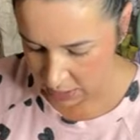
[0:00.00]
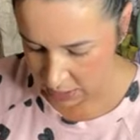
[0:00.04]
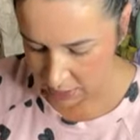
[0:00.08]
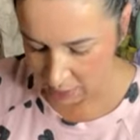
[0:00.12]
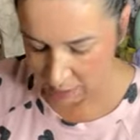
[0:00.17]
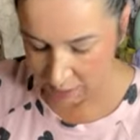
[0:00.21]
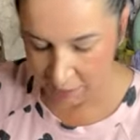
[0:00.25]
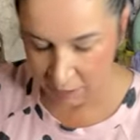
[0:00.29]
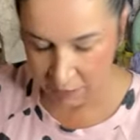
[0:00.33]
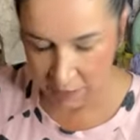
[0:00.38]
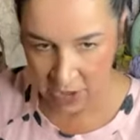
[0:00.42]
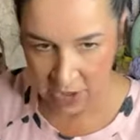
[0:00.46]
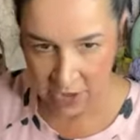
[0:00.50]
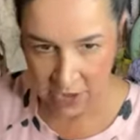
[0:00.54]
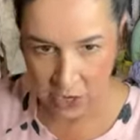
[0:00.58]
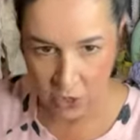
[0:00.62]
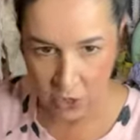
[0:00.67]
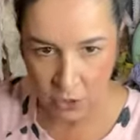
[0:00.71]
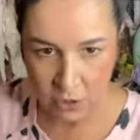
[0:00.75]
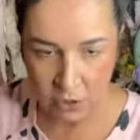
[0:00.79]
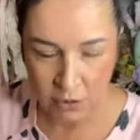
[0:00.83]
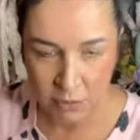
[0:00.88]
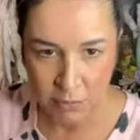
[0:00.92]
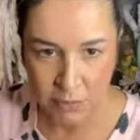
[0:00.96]

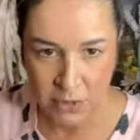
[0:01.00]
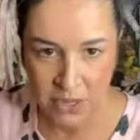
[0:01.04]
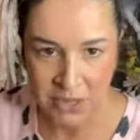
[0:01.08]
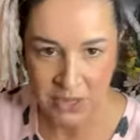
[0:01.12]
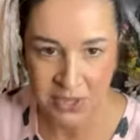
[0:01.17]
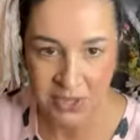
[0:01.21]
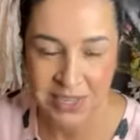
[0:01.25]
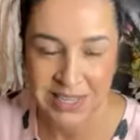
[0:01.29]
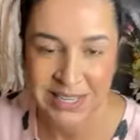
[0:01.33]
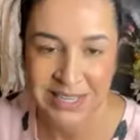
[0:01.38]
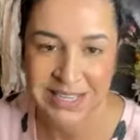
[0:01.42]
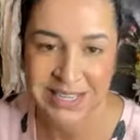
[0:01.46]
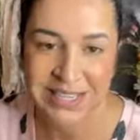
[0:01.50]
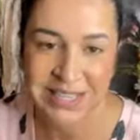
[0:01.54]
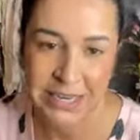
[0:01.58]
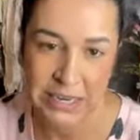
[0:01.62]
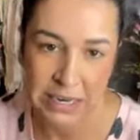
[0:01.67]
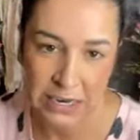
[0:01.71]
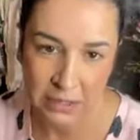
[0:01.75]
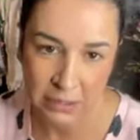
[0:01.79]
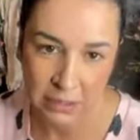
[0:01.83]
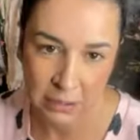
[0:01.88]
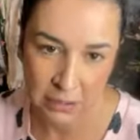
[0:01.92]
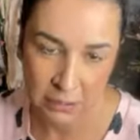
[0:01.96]
vinyl peel and
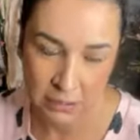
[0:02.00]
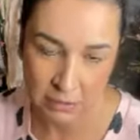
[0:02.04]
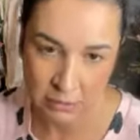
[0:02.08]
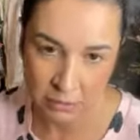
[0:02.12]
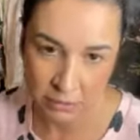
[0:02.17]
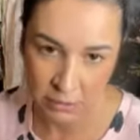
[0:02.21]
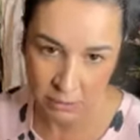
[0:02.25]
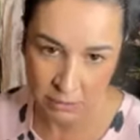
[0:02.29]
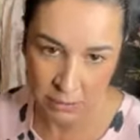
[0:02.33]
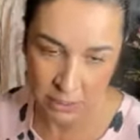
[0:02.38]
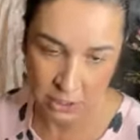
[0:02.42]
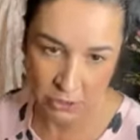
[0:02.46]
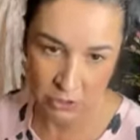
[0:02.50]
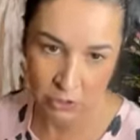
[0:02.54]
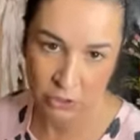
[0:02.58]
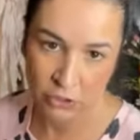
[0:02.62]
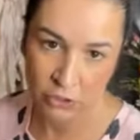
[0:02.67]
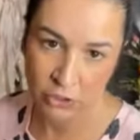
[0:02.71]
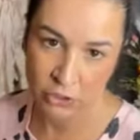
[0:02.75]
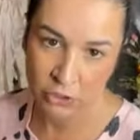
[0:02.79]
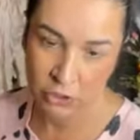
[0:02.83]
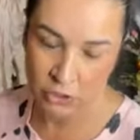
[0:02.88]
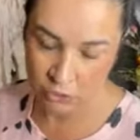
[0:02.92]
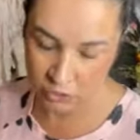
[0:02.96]
stick, but make sure
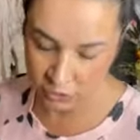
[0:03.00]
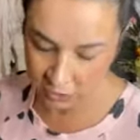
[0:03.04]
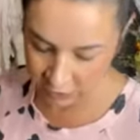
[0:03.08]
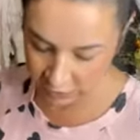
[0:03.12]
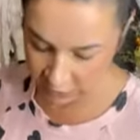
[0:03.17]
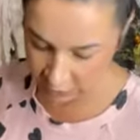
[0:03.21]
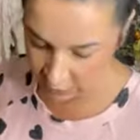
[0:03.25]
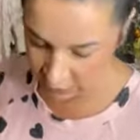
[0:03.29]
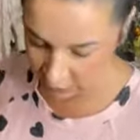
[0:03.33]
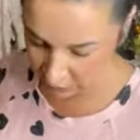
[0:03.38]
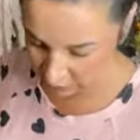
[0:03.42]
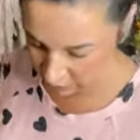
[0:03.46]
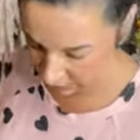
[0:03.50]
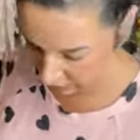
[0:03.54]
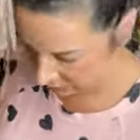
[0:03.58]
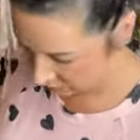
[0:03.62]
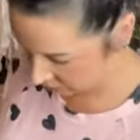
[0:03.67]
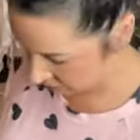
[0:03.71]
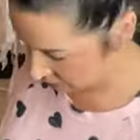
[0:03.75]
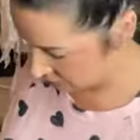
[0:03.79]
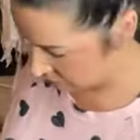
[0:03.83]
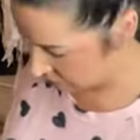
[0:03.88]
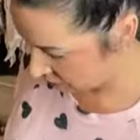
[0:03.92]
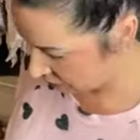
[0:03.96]
you use the
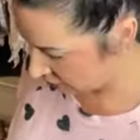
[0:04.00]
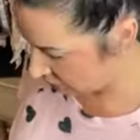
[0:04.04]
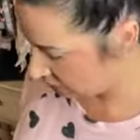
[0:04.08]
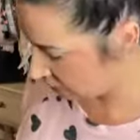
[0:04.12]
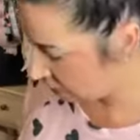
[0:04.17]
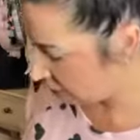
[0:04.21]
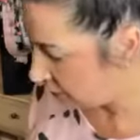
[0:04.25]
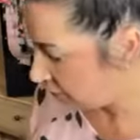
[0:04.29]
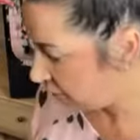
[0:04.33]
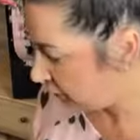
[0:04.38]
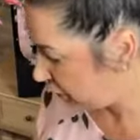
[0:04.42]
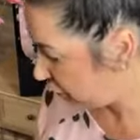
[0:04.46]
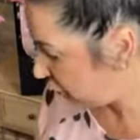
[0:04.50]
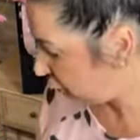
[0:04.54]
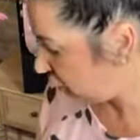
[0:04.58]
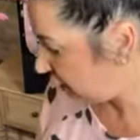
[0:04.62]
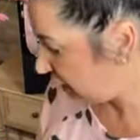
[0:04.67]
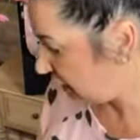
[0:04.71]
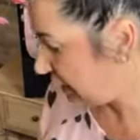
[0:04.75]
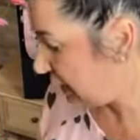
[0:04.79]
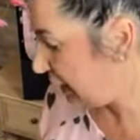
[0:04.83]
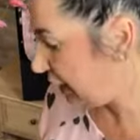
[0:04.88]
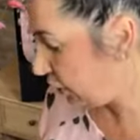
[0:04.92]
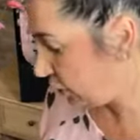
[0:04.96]

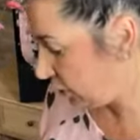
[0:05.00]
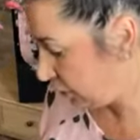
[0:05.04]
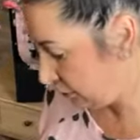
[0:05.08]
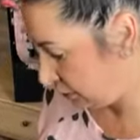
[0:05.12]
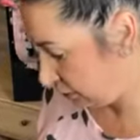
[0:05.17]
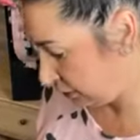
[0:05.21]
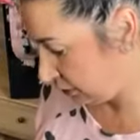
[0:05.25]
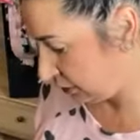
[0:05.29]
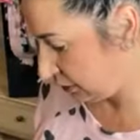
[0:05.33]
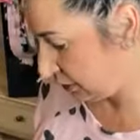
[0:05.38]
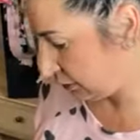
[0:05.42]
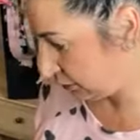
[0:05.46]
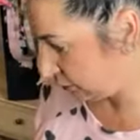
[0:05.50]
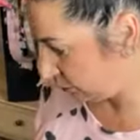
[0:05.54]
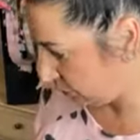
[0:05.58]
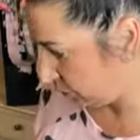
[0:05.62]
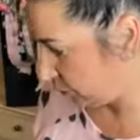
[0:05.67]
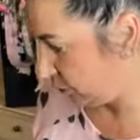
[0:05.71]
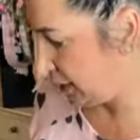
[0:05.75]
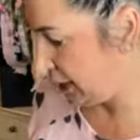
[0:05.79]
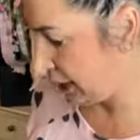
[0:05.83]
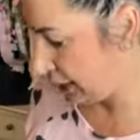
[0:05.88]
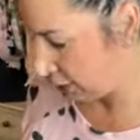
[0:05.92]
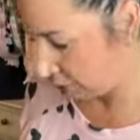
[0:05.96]
finishing nails because that's what
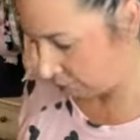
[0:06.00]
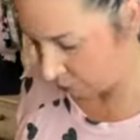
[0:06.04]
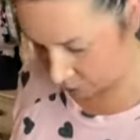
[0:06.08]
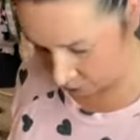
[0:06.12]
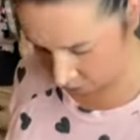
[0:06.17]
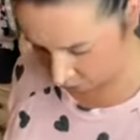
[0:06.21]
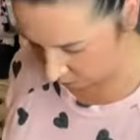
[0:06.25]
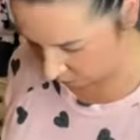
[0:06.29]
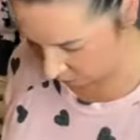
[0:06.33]
we had a problem